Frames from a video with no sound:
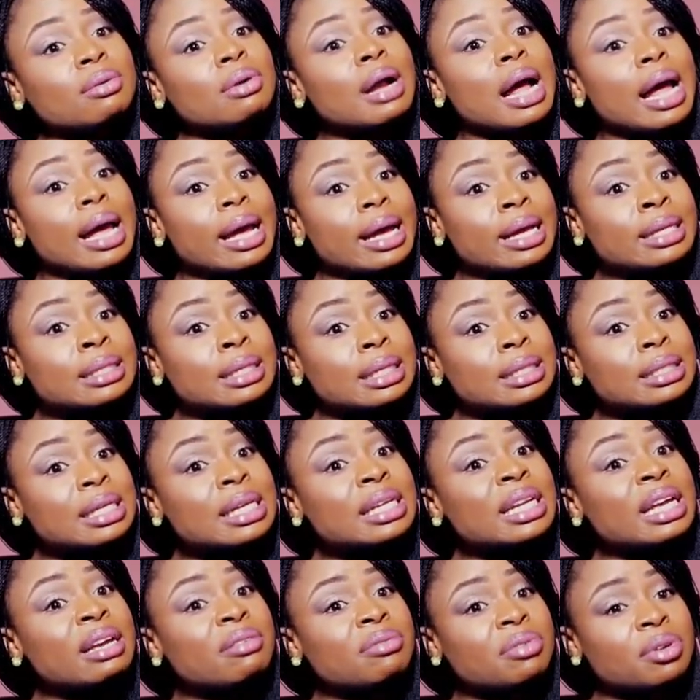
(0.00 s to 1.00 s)
cry,
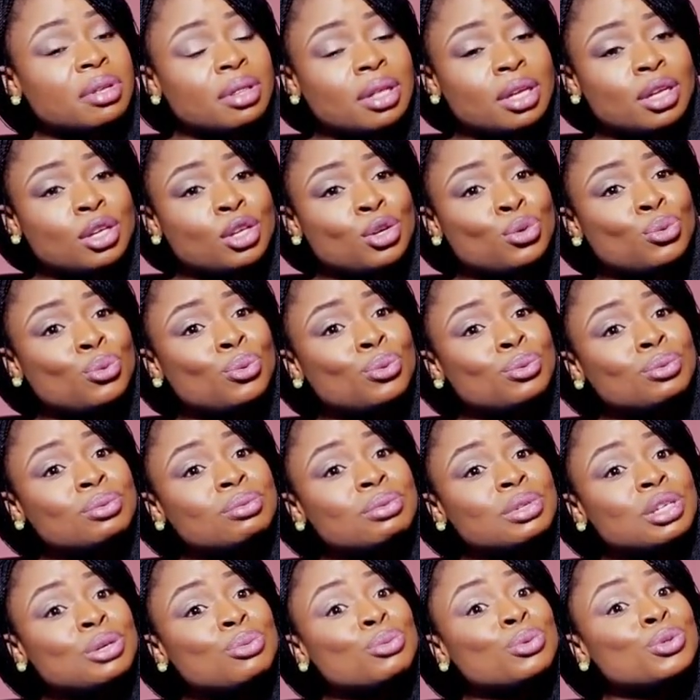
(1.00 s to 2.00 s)
entertain everything, he
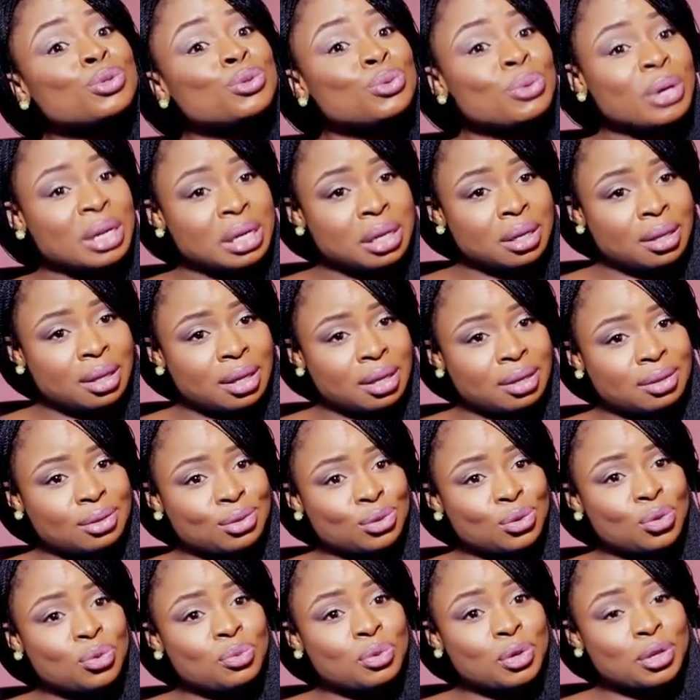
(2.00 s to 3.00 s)
won't do anything.
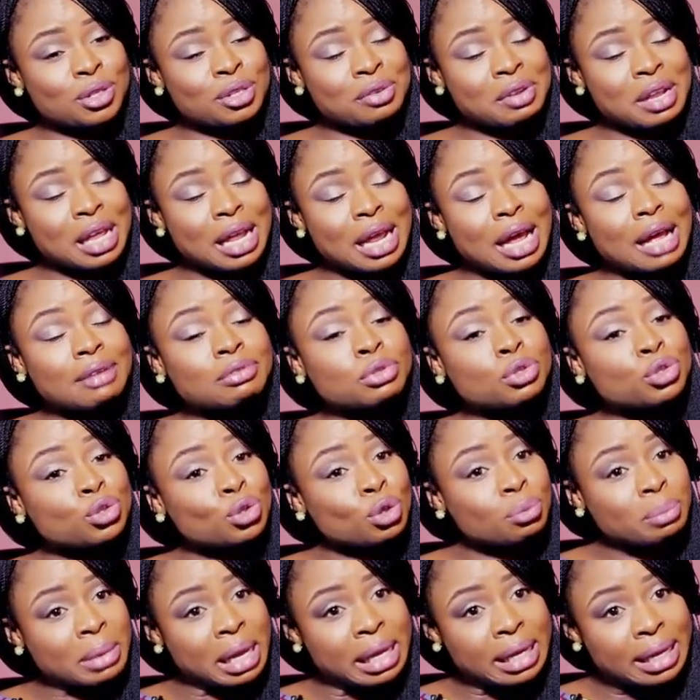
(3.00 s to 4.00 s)
So because of that, I had to
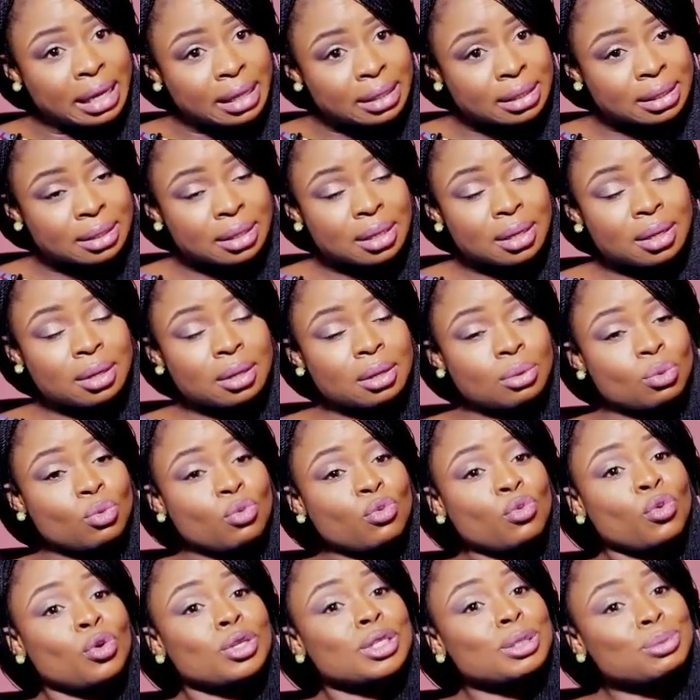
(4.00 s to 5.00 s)
shut my ears.
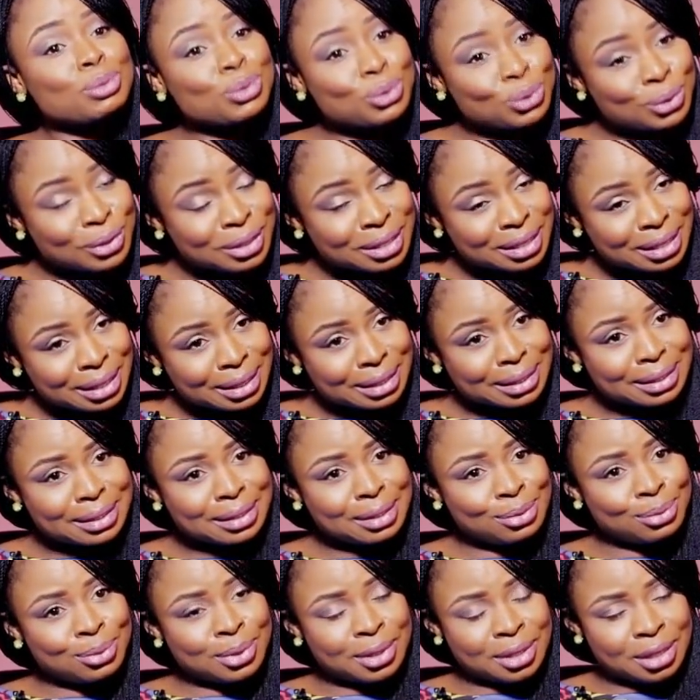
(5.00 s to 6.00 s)
We force him to sit.
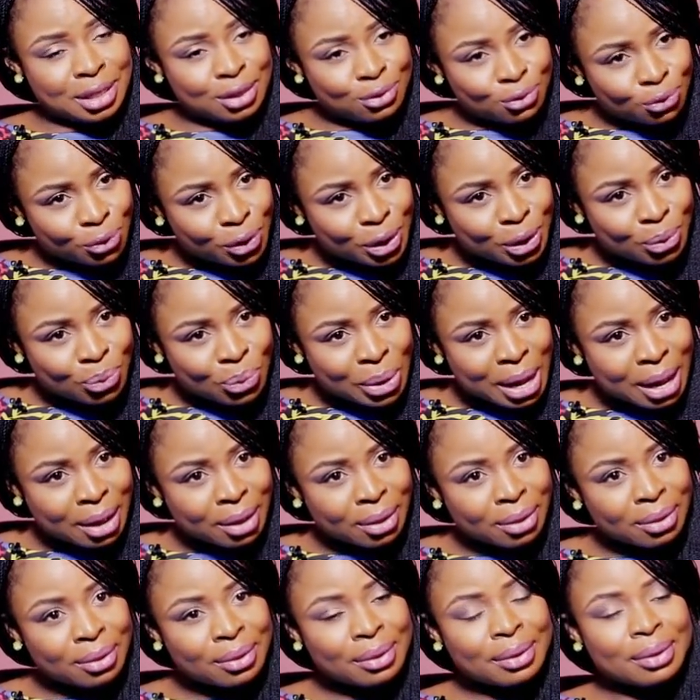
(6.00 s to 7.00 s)
He will sit for a
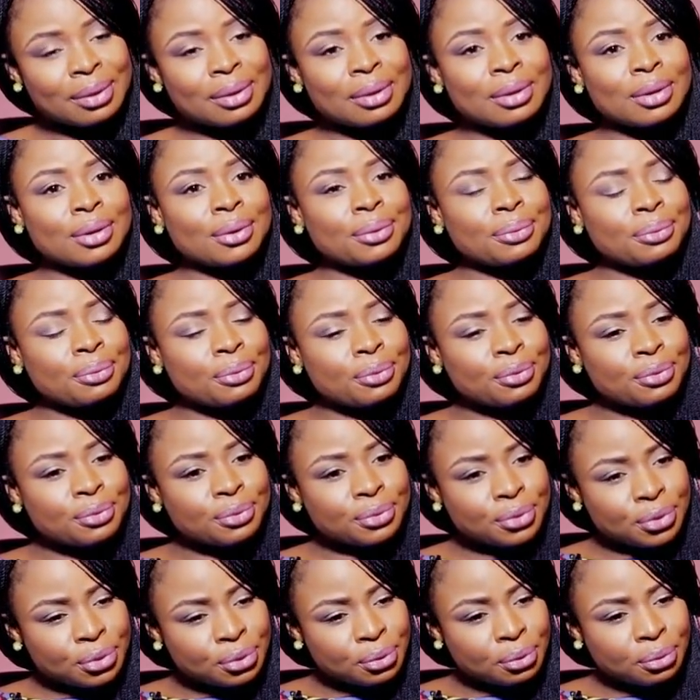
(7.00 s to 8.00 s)
while,
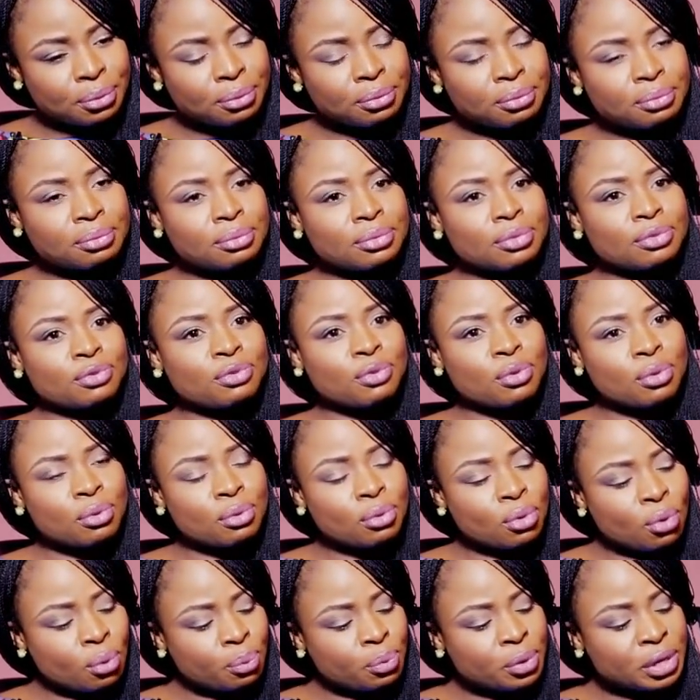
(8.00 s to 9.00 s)
you know,
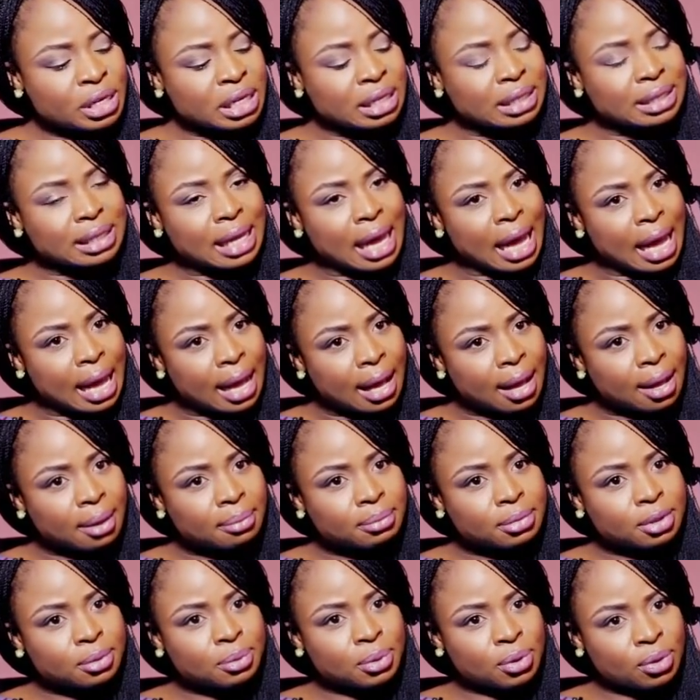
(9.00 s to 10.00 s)
open his
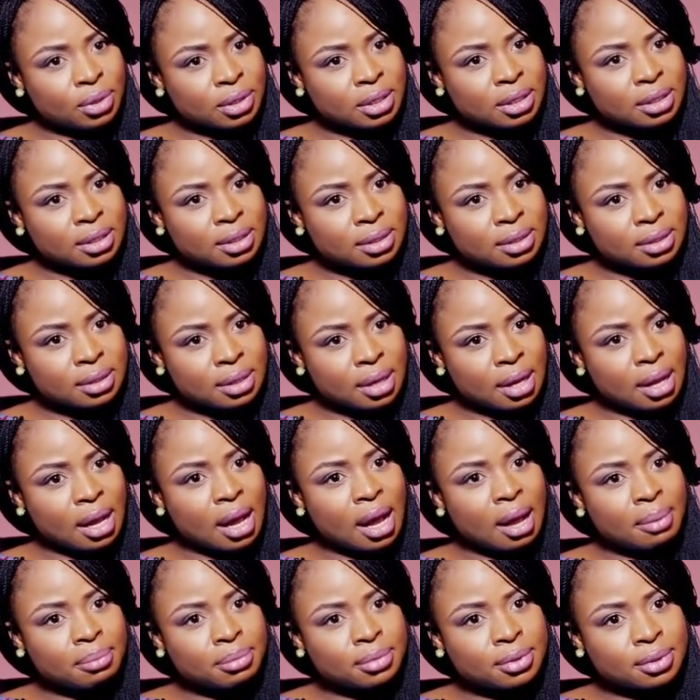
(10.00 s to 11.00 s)
arms, because his
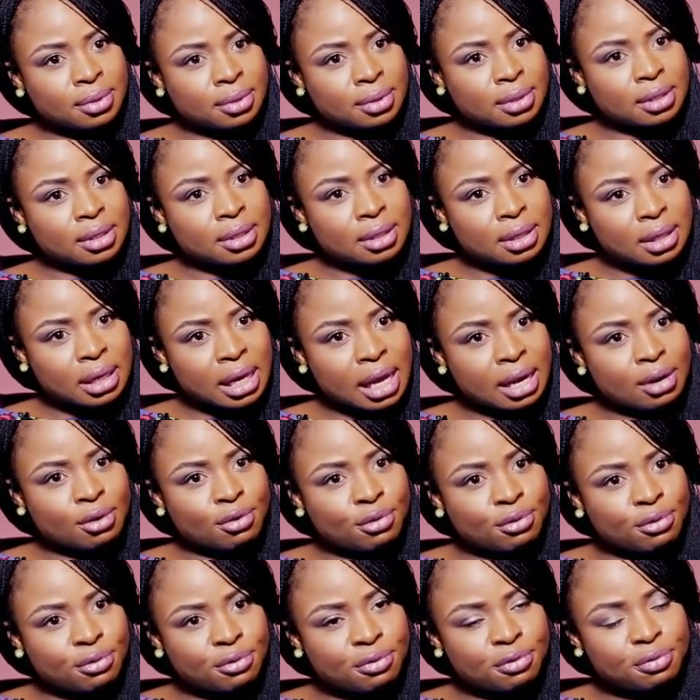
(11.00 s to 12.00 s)
arms kind
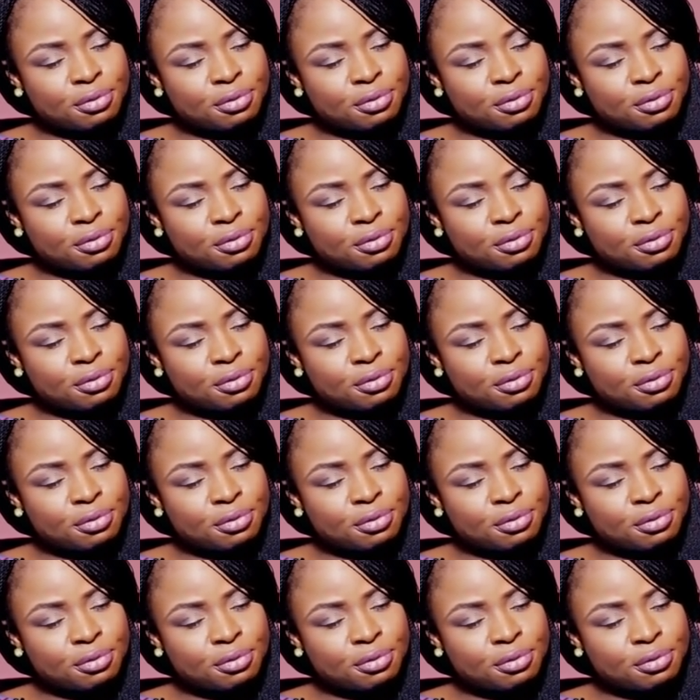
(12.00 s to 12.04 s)
of,